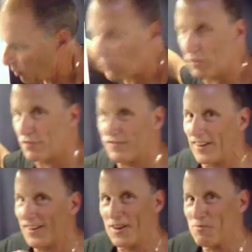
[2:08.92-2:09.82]
we'll just
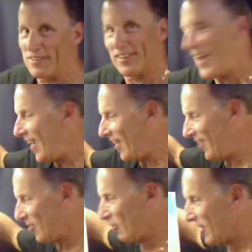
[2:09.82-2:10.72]
fill it in with
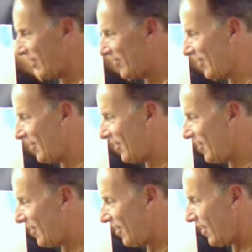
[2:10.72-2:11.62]
land or whatever.
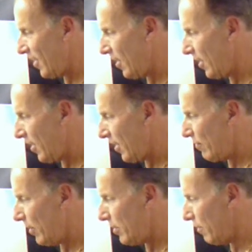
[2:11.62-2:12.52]

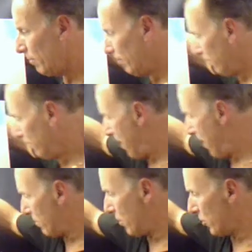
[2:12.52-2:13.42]
It really don't
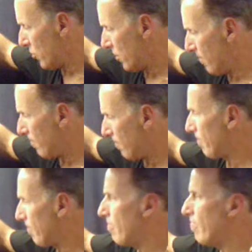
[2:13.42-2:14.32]
matter much.
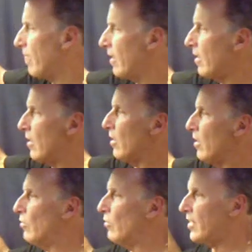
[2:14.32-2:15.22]

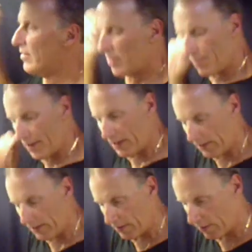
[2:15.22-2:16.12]
Once you get something
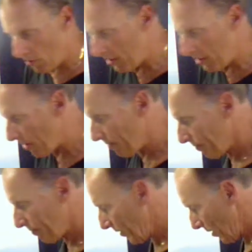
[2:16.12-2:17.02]
like this going here,
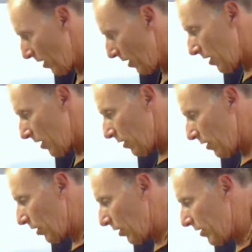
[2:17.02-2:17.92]

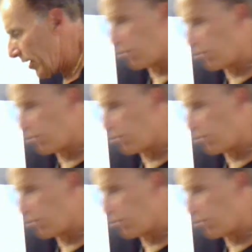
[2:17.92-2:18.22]
I'm going to take a